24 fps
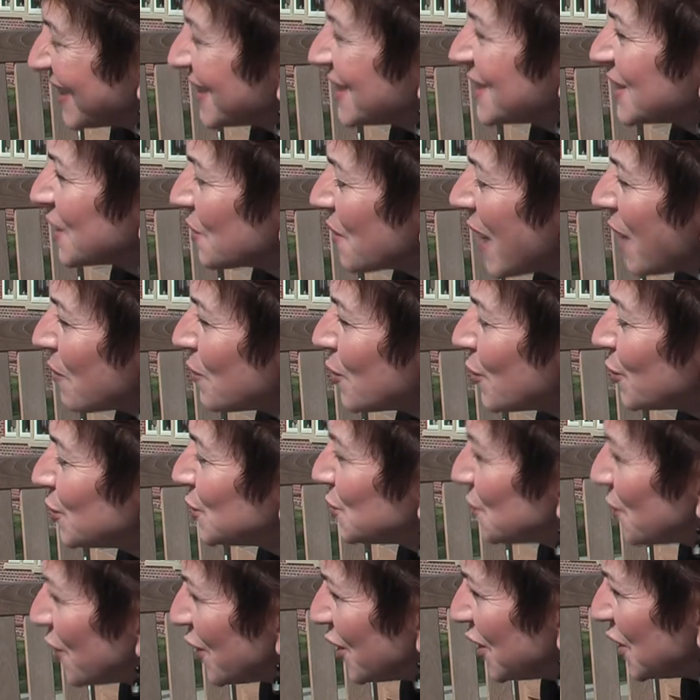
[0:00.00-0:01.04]
So how
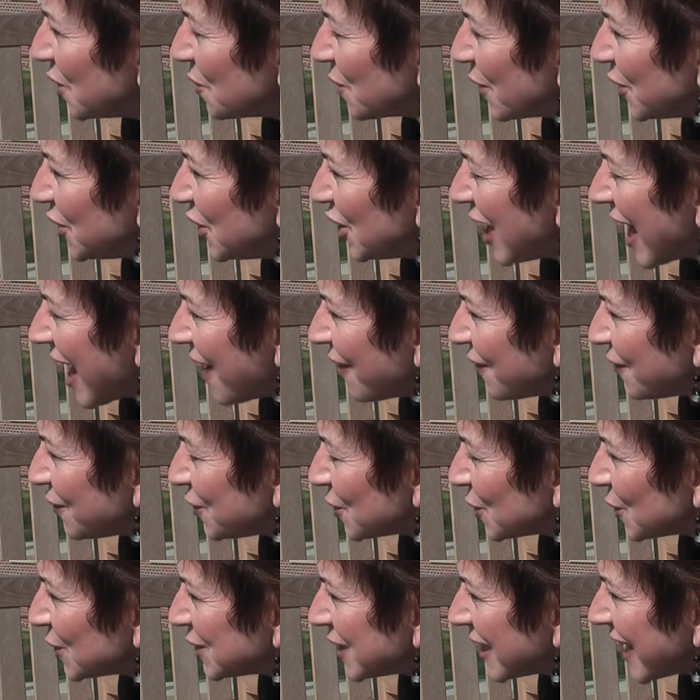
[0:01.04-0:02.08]
old were you when you
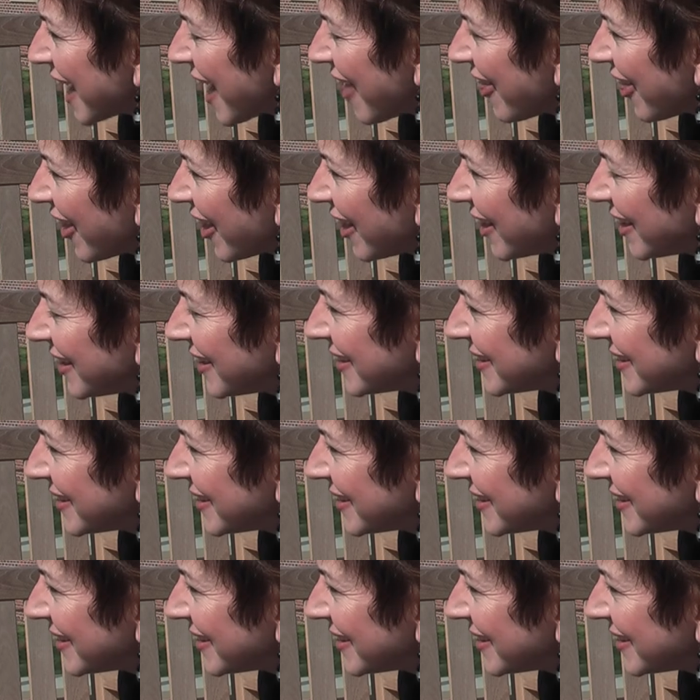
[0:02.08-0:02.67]
left altogether?